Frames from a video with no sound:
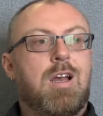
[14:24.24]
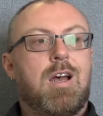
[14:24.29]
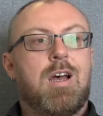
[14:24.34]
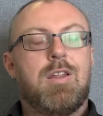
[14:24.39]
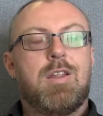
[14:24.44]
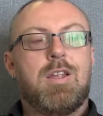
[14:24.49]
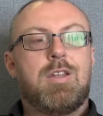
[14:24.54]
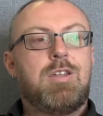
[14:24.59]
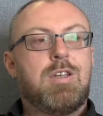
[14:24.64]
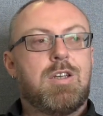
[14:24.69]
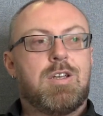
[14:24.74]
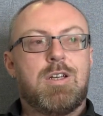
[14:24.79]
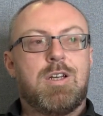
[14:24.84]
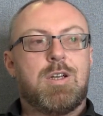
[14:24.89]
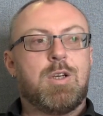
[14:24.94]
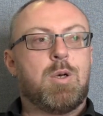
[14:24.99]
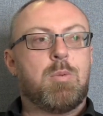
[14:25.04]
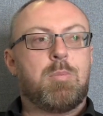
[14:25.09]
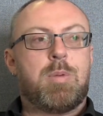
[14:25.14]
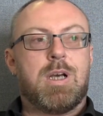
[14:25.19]
then you're going to
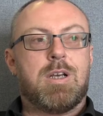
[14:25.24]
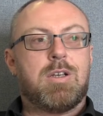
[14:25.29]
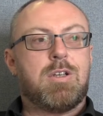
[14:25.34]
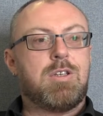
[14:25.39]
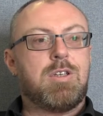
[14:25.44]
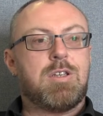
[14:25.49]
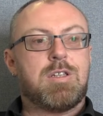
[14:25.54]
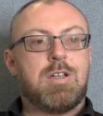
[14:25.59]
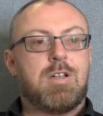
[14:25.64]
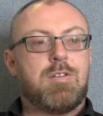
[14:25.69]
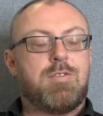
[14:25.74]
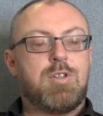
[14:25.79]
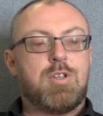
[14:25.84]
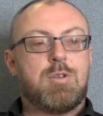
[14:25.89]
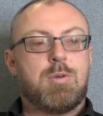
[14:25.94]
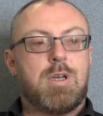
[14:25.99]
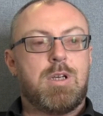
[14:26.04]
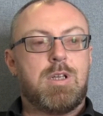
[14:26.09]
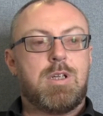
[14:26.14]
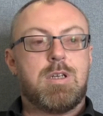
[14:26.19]
look back on yourself in
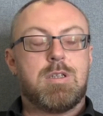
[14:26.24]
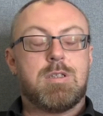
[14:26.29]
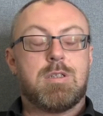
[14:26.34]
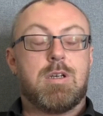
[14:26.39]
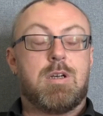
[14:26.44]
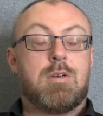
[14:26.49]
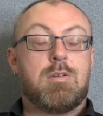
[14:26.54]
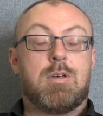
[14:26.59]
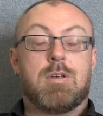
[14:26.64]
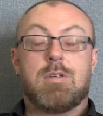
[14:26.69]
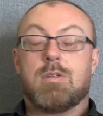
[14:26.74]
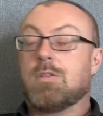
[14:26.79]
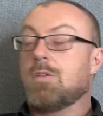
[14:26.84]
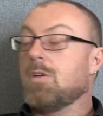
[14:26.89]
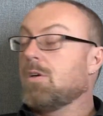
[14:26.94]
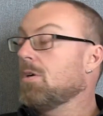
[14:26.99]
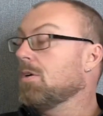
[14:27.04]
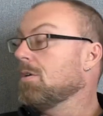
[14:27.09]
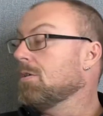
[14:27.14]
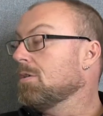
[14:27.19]
twenty years and go, oh
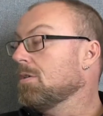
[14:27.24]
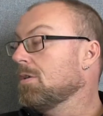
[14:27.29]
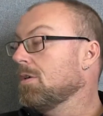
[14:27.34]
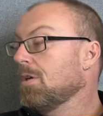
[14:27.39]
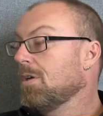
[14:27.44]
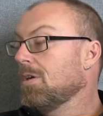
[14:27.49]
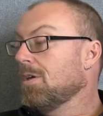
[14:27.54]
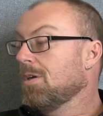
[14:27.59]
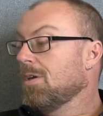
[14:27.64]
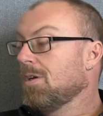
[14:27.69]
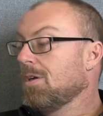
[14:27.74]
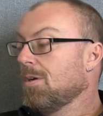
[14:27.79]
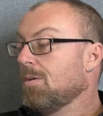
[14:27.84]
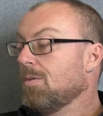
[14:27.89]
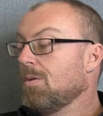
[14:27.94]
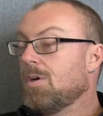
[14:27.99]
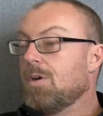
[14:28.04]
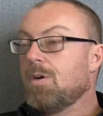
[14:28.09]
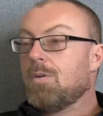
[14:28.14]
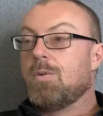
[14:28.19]
God,
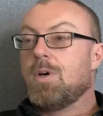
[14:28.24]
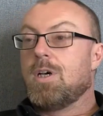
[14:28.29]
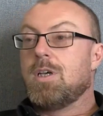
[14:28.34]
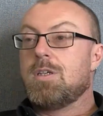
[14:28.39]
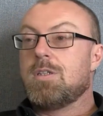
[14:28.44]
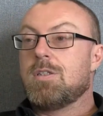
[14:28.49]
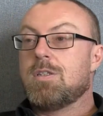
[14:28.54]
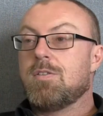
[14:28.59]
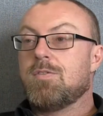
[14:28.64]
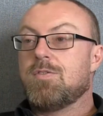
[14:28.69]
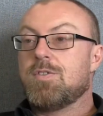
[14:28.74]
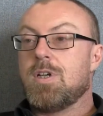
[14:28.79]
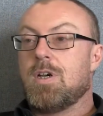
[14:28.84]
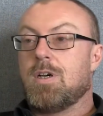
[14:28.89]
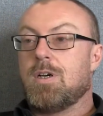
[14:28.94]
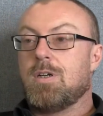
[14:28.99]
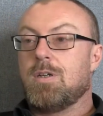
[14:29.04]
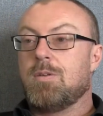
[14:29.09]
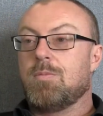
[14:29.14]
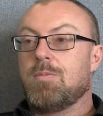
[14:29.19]
what a waste of
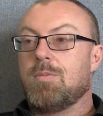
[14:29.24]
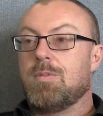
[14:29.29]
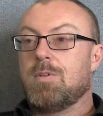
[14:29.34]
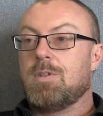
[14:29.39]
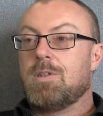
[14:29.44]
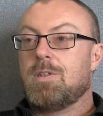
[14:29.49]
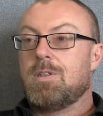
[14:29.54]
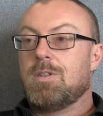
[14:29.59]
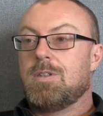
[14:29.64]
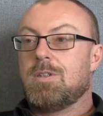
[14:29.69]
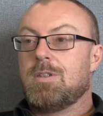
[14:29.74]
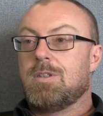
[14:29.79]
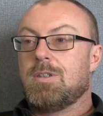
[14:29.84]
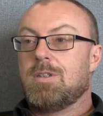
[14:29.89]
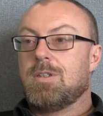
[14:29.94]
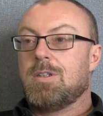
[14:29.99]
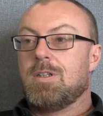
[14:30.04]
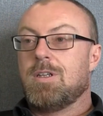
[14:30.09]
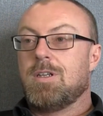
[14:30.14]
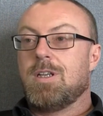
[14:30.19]
time.
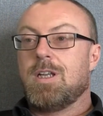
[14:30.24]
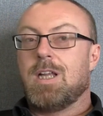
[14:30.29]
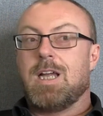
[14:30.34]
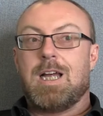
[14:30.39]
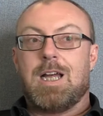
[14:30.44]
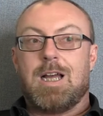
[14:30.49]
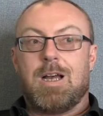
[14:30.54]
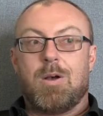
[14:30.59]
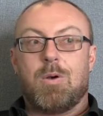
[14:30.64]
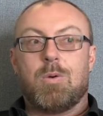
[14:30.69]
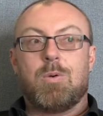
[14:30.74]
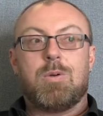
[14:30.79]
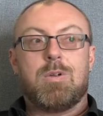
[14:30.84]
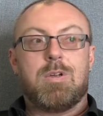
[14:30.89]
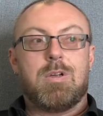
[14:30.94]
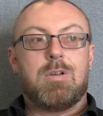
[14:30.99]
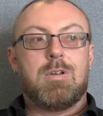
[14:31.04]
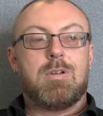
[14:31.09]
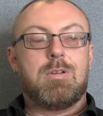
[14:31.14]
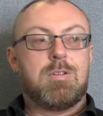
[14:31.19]

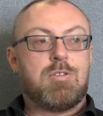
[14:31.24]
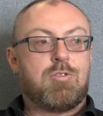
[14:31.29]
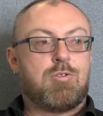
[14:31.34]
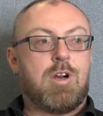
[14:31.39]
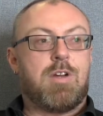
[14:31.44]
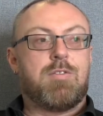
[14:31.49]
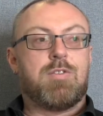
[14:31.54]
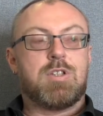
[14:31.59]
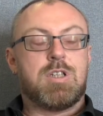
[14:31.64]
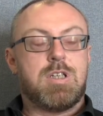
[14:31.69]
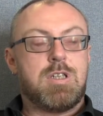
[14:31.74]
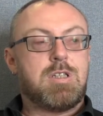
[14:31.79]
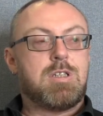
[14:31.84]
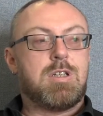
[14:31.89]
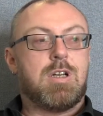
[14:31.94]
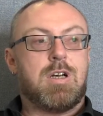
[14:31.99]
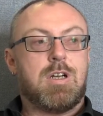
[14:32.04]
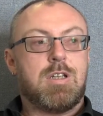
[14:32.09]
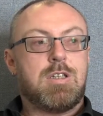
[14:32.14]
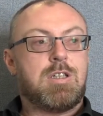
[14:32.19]
Now, gravity's
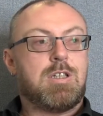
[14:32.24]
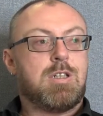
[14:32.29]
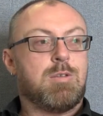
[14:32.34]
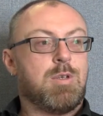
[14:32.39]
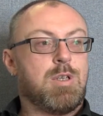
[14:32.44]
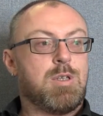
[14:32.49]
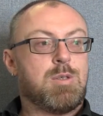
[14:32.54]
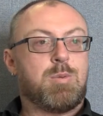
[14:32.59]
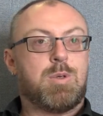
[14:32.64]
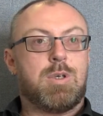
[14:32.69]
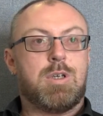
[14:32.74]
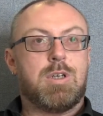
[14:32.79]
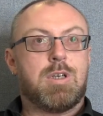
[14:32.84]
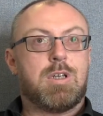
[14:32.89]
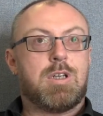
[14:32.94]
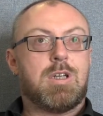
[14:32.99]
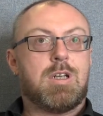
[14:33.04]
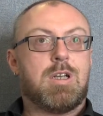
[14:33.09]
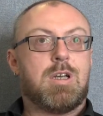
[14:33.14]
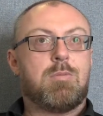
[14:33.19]
starting to do its
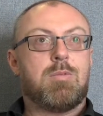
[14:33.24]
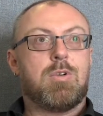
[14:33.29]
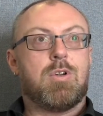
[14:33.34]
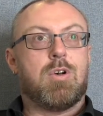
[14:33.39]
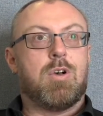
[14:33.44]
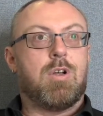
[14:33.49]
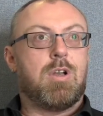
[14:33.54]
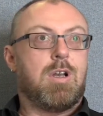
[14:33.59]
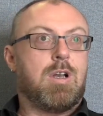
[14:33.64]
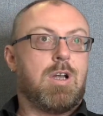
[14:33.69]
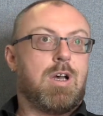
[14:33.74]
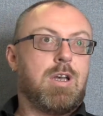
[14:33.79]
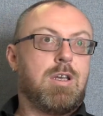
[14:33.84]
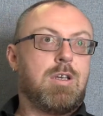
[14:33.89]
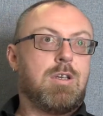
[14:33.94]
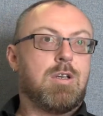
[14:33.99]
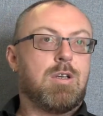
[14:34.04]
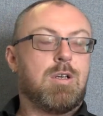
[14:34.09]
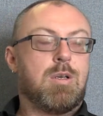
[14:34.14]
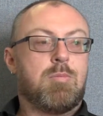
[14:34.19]
work and I'm not
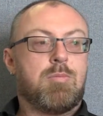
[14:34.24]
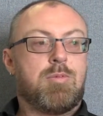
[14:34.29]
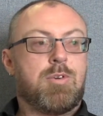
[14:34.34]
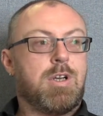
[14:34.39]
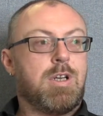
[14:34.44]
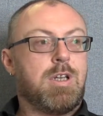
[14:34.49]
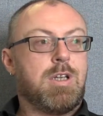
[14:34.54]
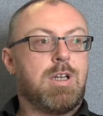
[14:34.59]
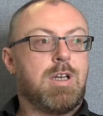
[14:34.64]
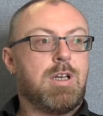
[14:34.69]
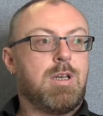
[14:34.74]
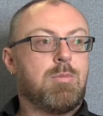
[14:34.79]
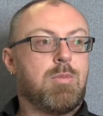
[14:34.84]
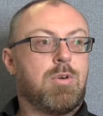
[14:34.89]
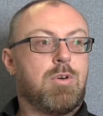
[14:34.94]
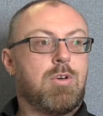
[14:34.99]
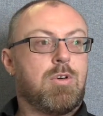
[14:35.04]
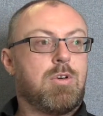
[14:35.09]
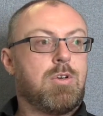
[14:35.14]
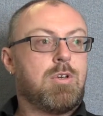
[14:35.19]
like young and pretty
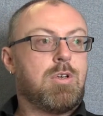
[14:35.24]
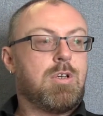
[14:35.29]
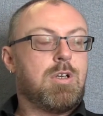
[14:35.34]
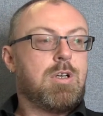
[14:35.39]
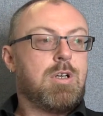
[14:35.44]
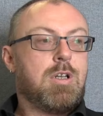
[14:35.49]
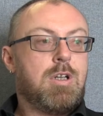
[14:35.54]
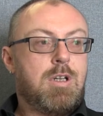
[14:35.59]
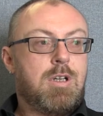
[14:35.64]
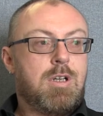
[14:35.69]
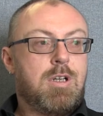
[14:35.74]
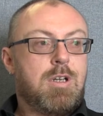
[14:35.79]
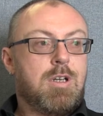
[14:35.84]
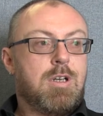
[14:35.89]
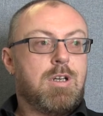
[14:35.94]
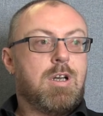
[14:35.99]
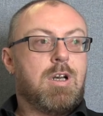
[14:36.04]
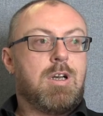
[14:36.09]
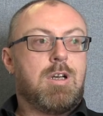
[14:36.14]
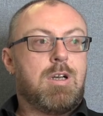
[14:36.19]
anymore.
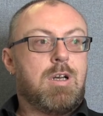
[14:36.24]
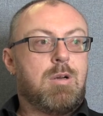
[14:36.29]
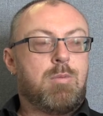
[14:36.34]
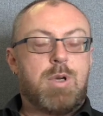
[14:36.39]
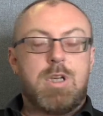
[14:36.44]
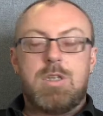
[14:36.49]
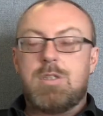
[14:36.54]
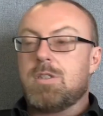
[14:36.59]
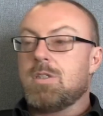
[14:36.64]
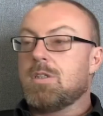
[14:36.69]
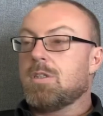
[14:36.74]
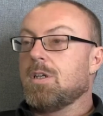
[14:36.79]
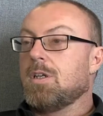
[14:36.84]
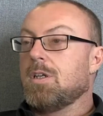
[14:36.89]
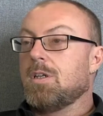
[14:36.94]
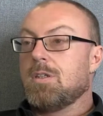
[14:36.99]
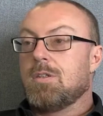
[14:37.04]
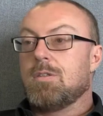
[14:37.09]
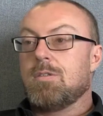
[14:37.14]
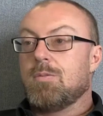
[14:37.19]
I wasted
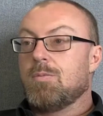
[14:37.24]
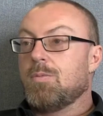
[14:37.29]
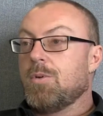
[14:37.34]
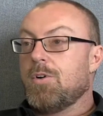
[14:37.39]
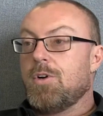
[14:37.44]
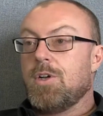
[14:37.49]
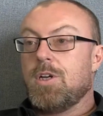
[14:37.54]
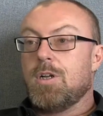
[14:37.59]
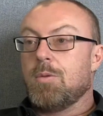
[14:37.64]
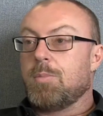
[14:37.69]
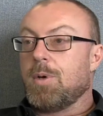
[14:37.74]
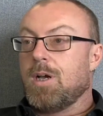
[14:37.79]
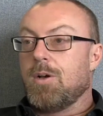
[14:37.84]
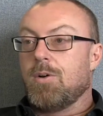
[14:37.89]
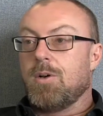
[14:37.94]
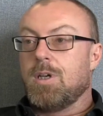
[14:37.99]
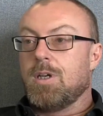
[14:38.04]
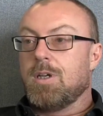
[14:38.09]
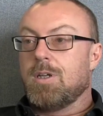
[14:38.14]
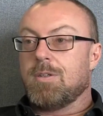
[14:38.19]
it, worrying
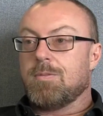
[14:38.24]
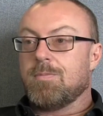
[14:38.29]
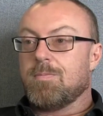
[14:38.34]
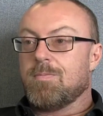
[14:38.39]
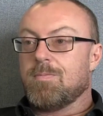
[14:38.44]
about it.